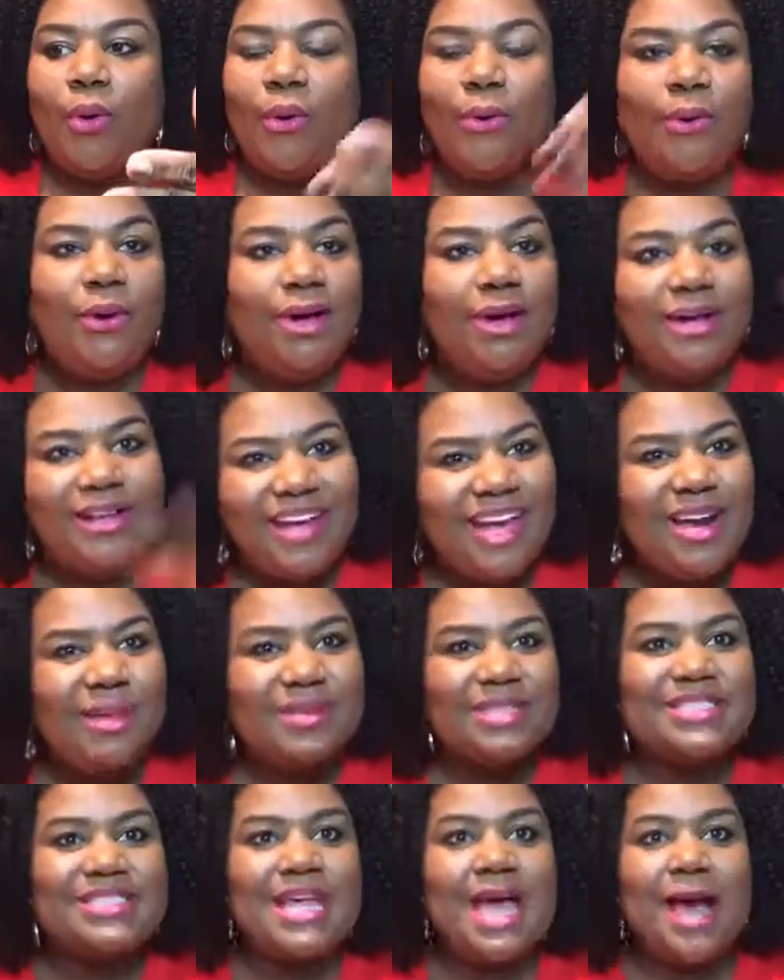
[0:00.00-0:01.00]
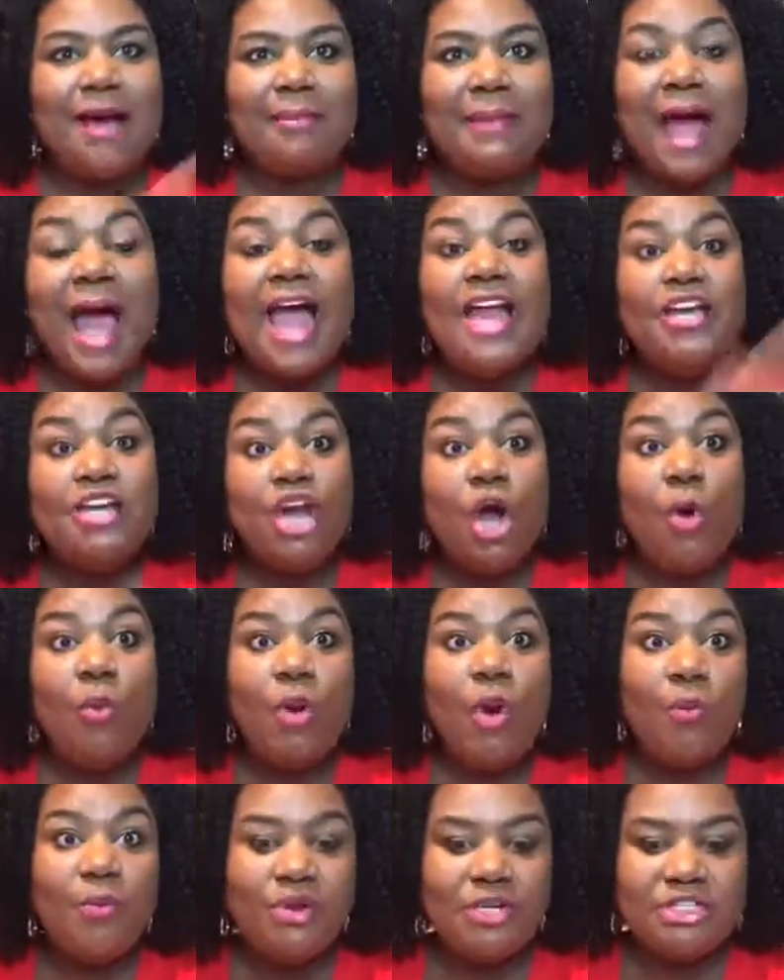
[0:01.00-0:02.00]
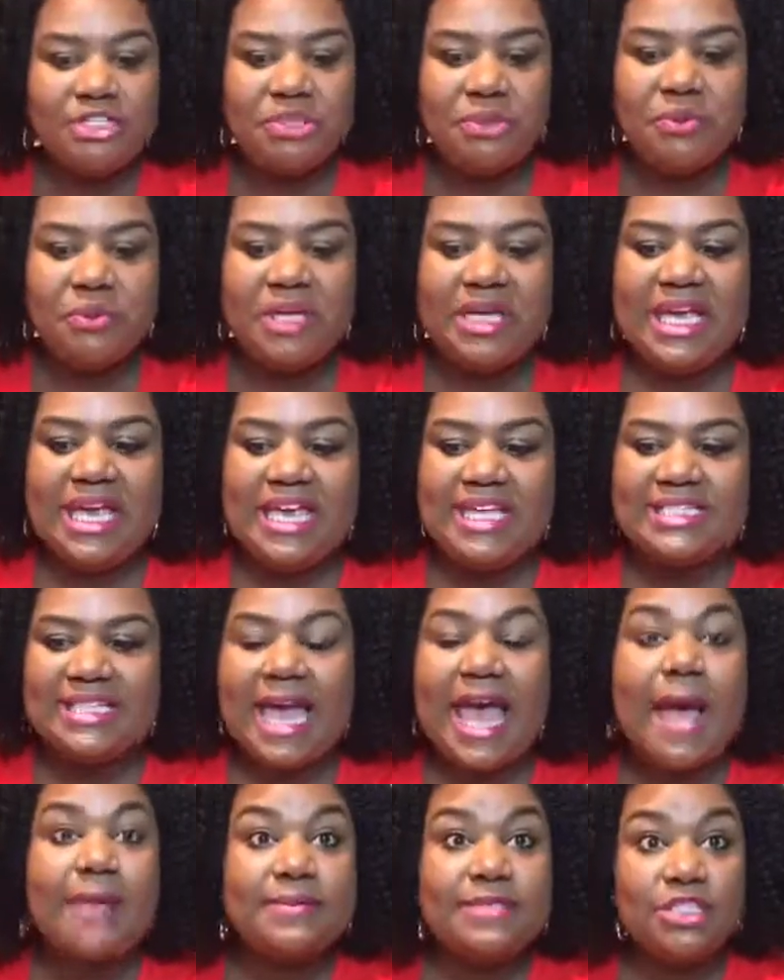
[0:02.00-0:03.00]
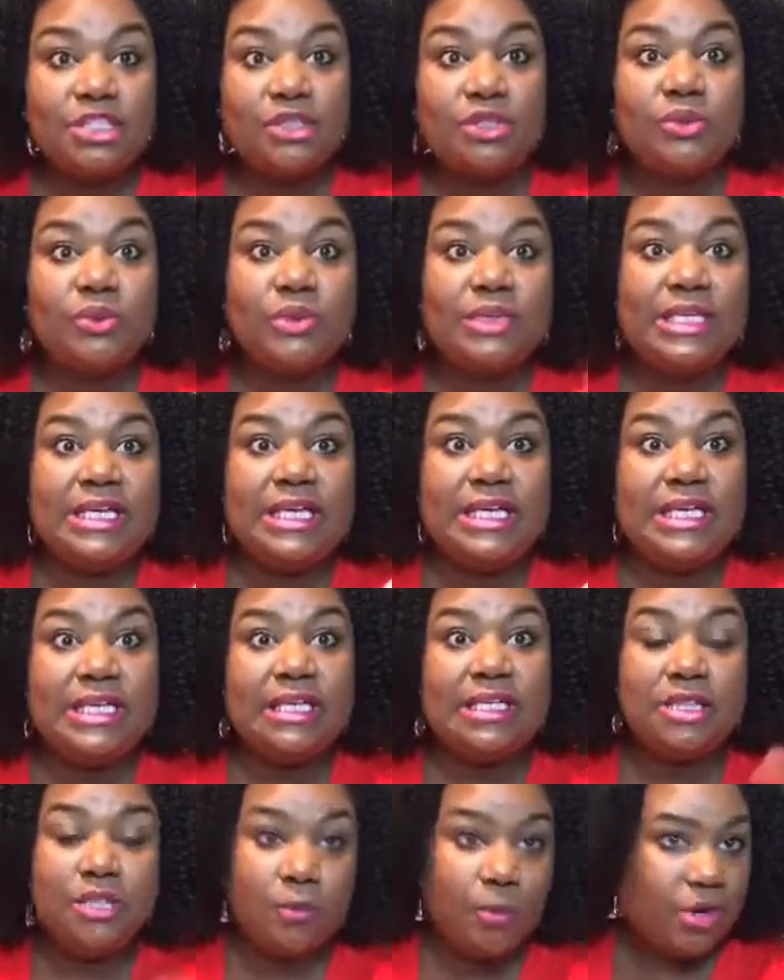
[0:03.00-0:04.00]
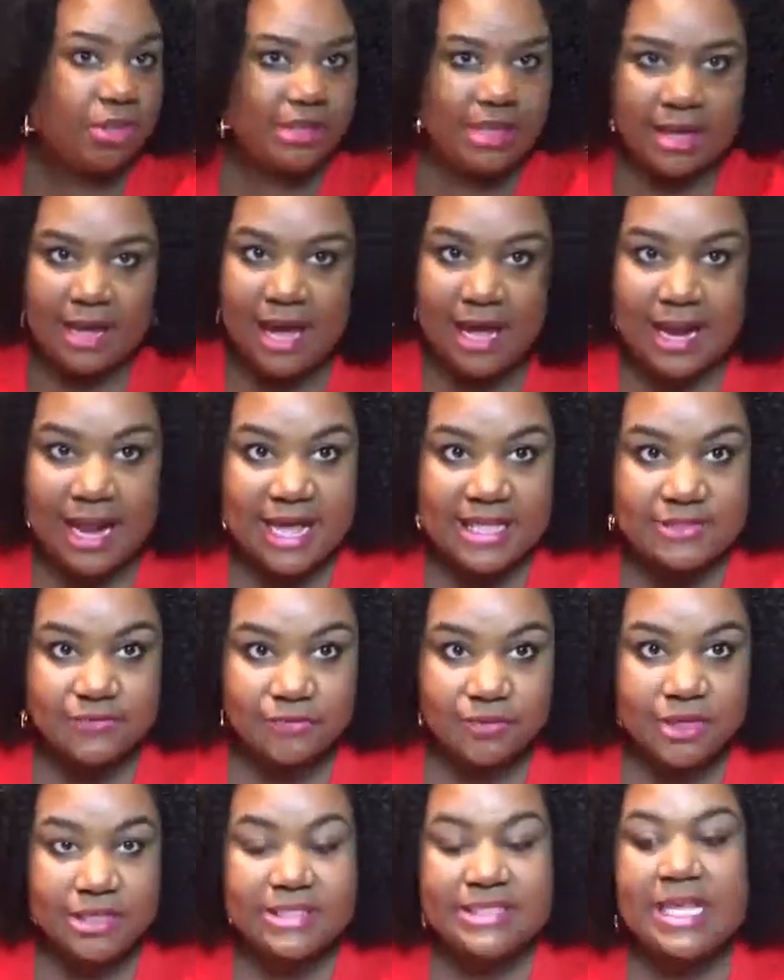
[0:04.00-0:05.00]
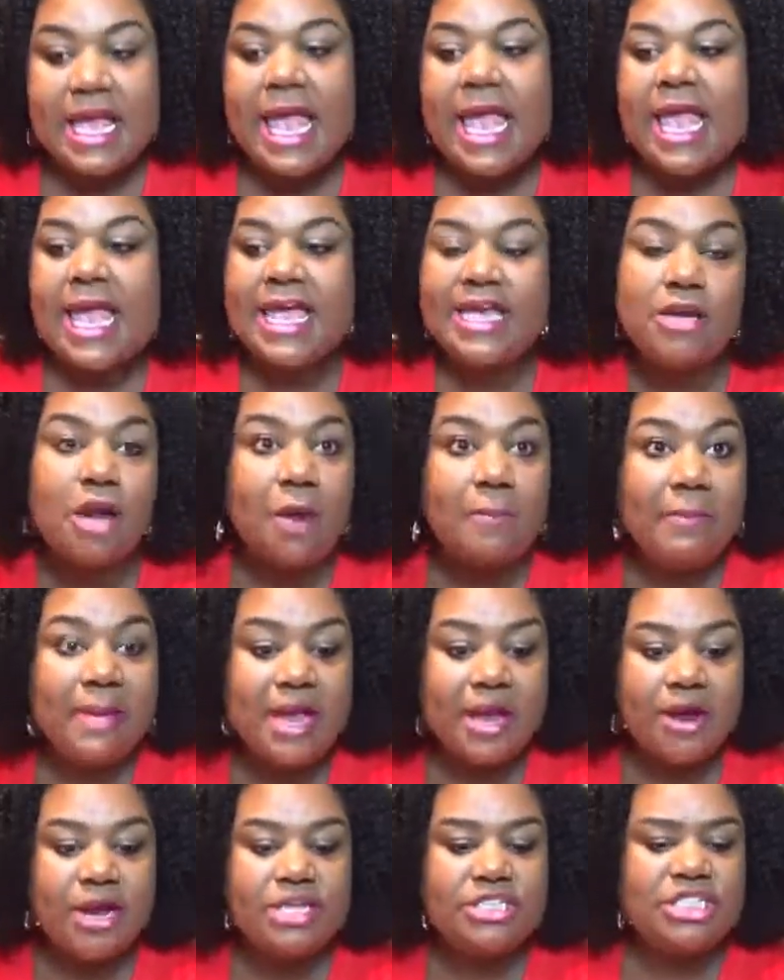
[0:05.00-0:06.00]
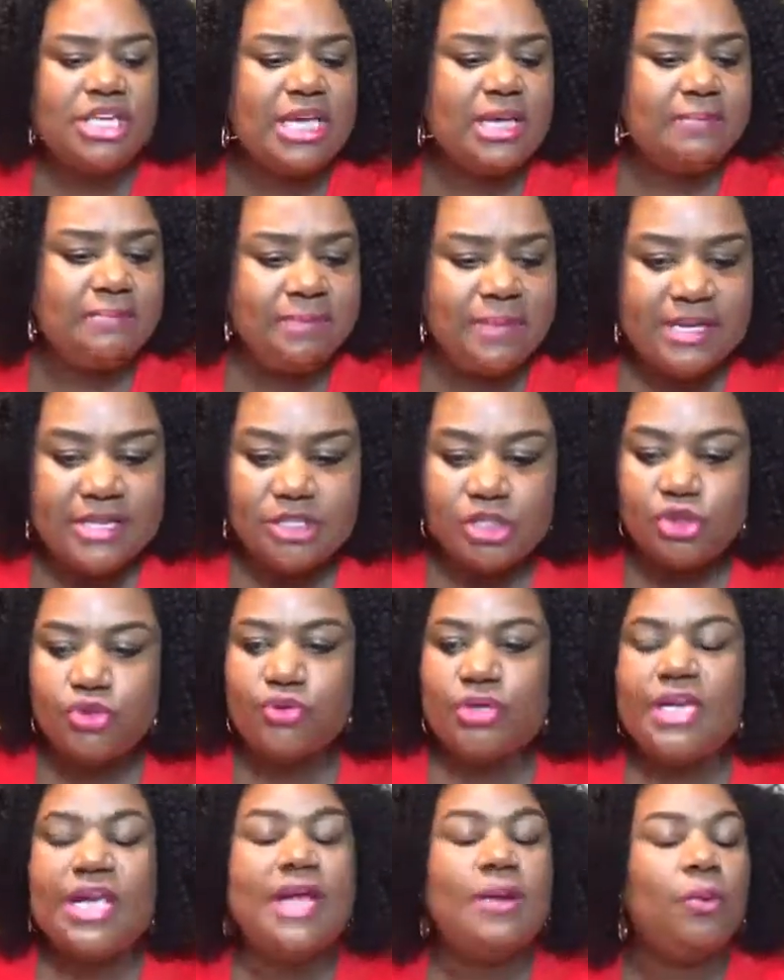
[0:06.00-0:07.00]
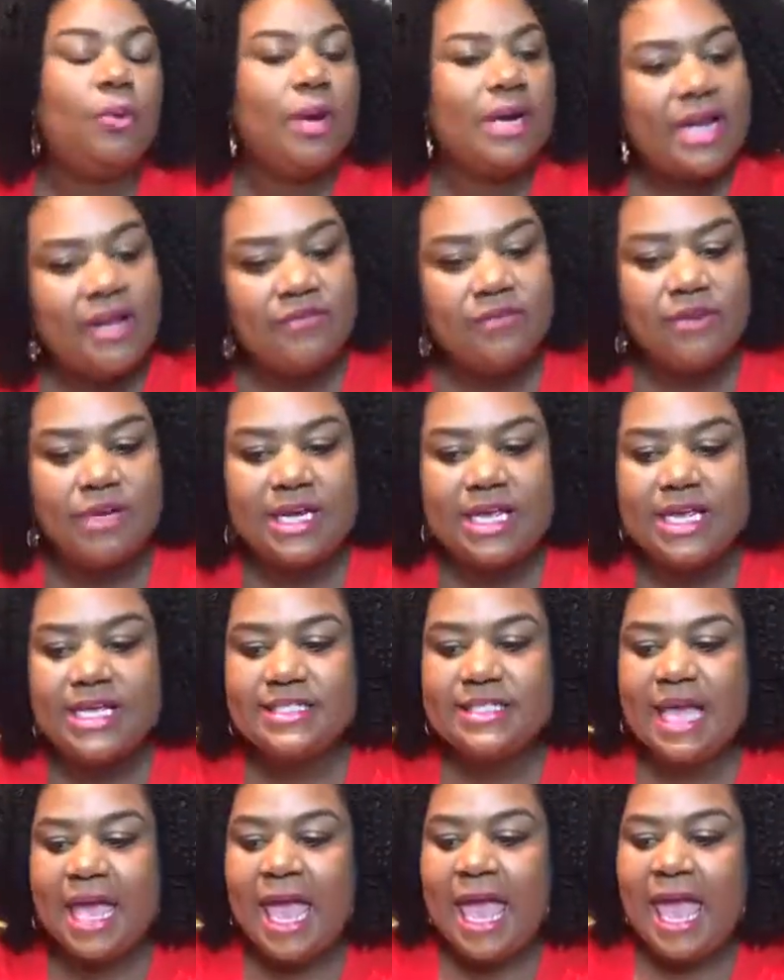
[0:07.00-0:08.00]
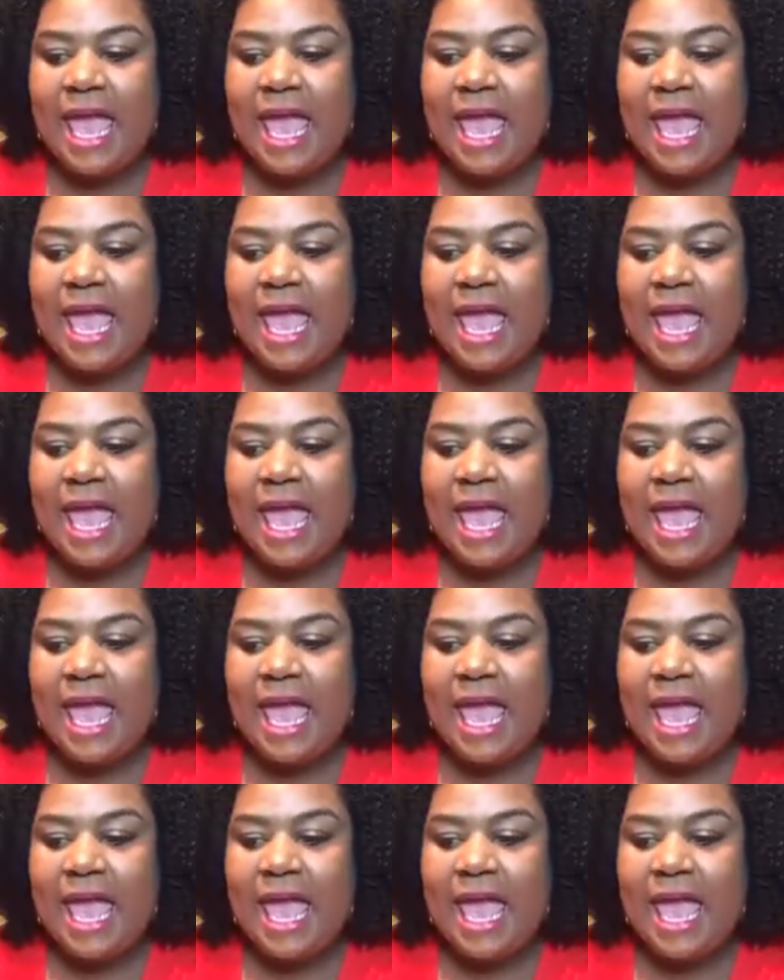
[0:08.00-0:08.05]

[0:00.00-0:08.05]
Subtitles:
God, I'm a sap. I know what we're doing is absolutely the work that God has for us in our marriage, in ministry, and whatever it is.